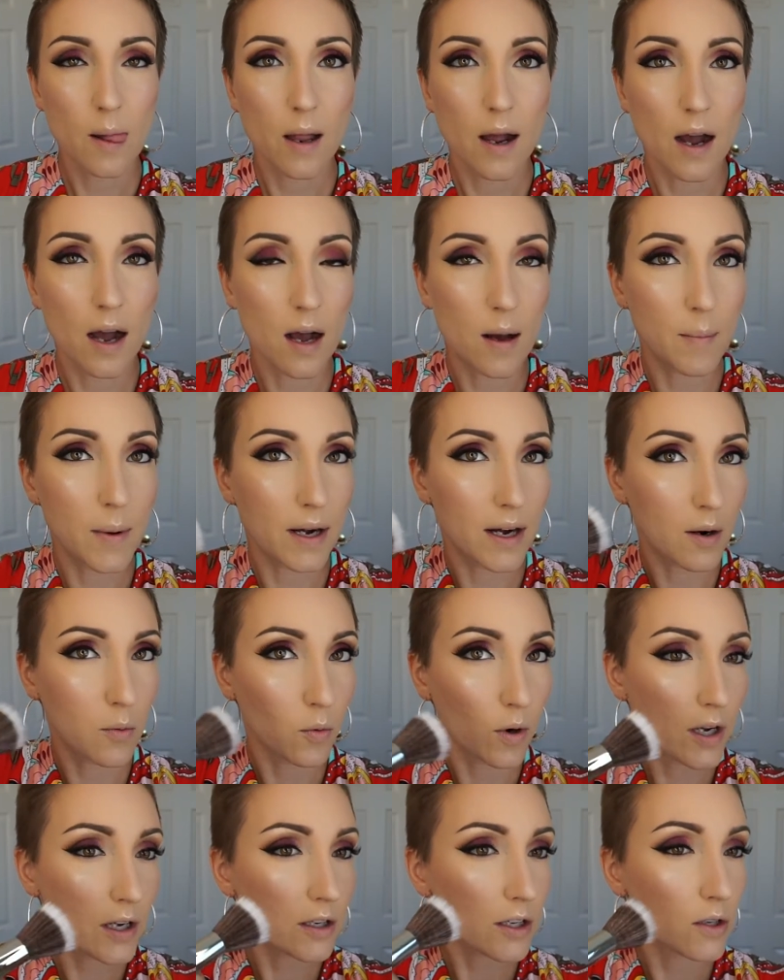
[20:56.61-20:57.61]
And I
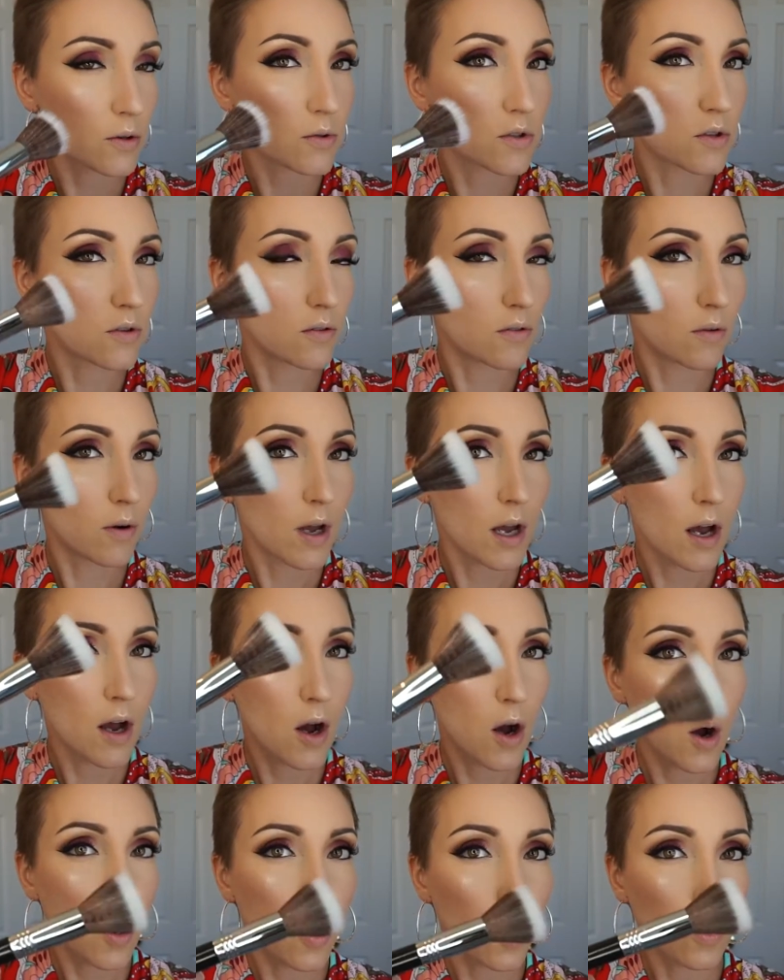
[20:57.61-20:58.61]
want you to
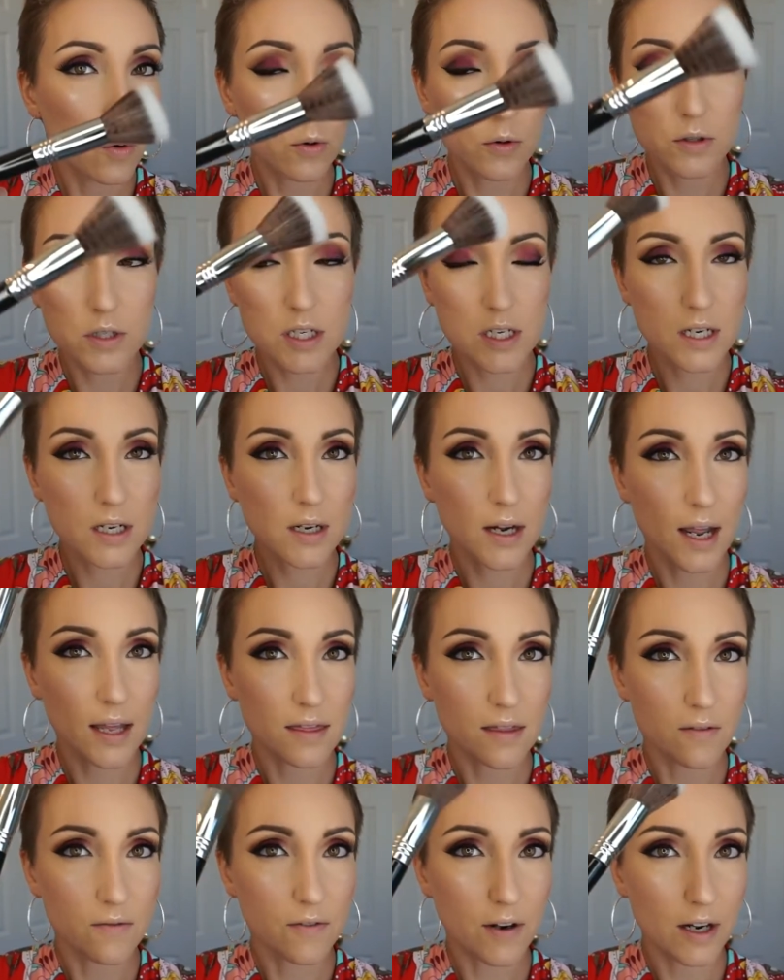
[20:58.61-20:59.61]
hold it at
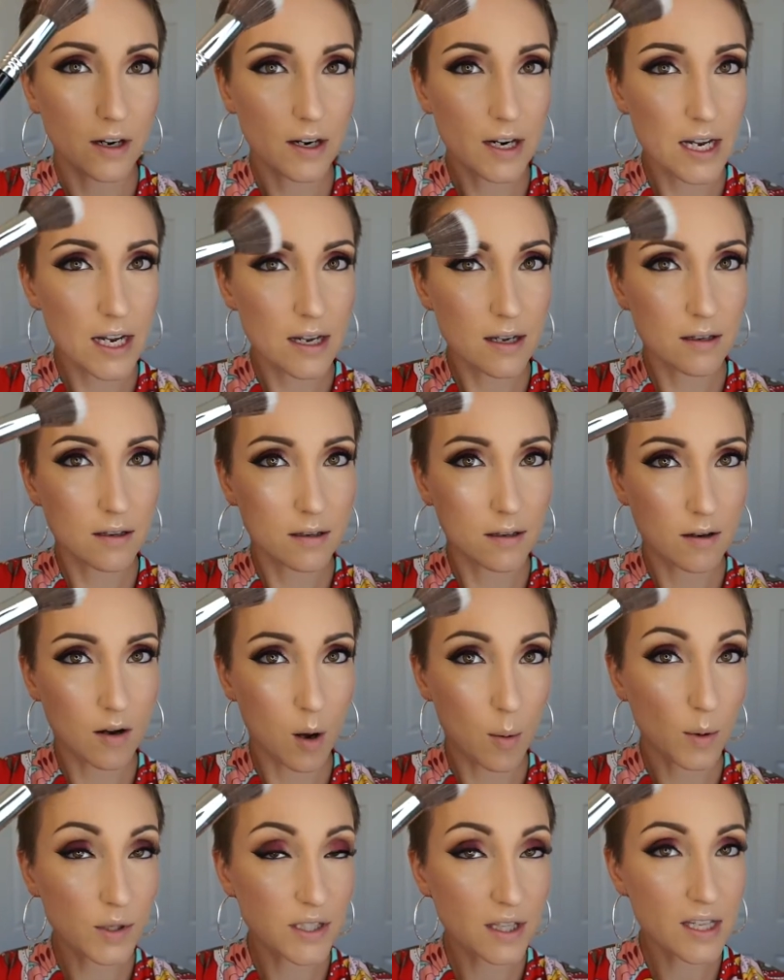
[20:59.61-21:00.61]
the very,
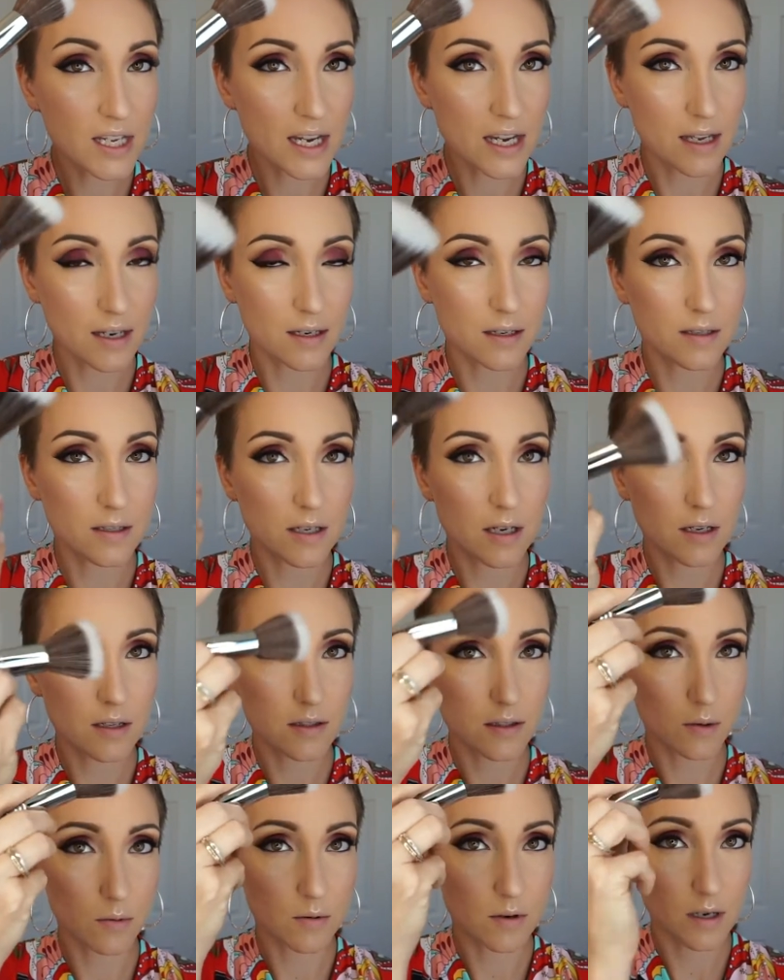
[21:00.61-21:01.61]
almost at the end,
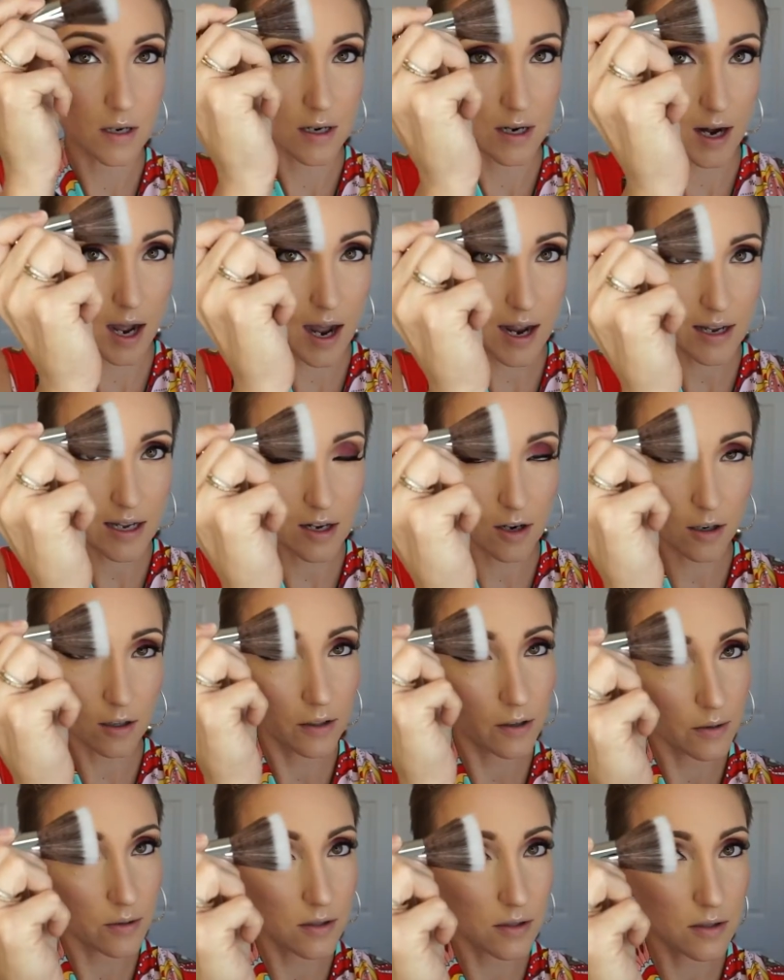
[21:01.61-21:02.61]
so not here
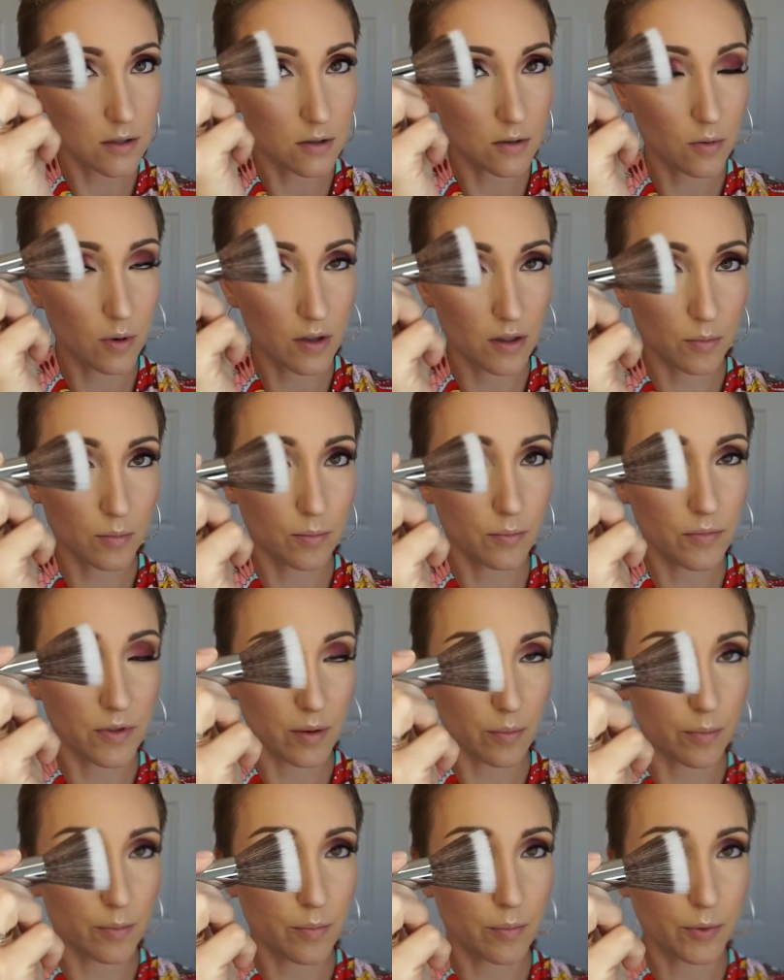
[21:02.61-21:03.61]
close to where
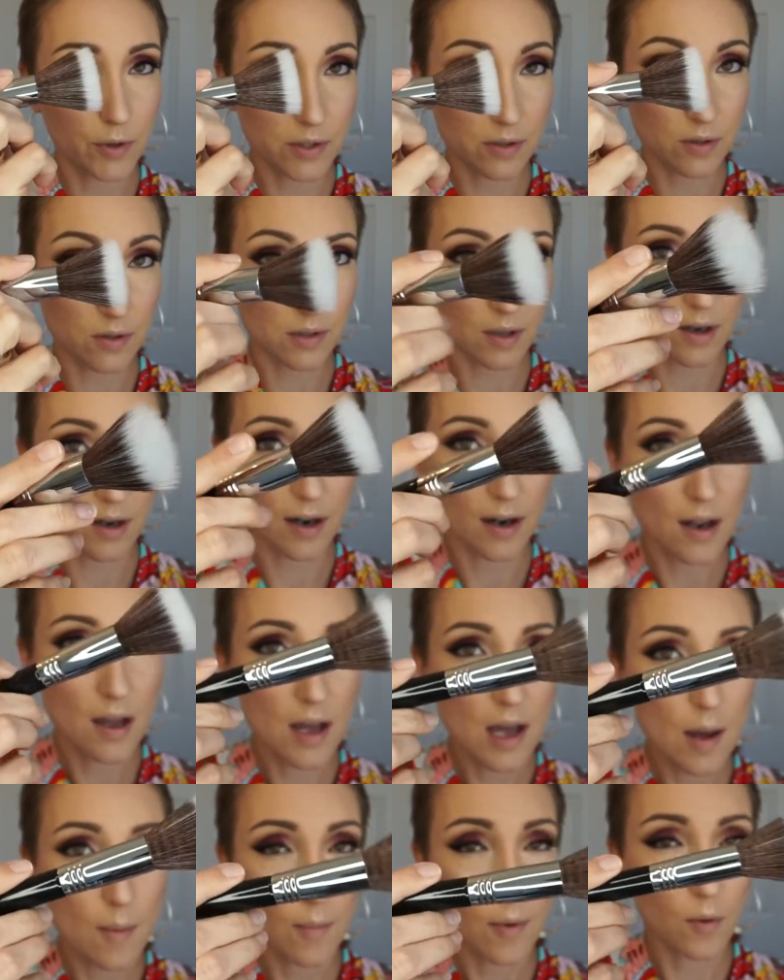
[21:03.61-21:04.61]
the bristles are,
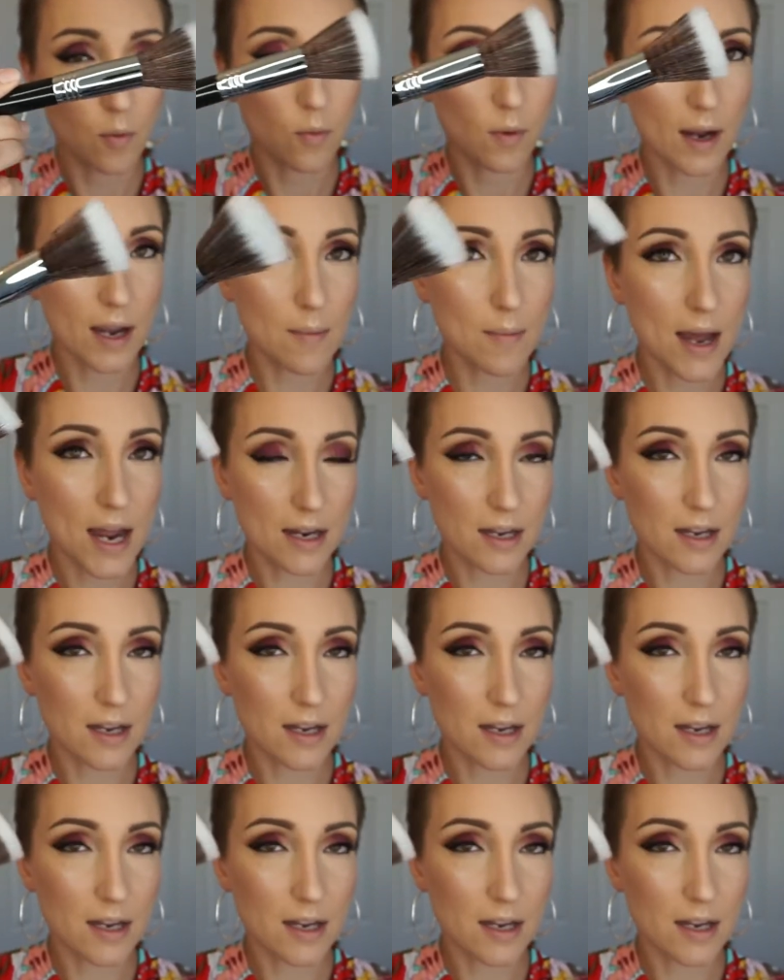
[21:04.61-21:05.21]
but way back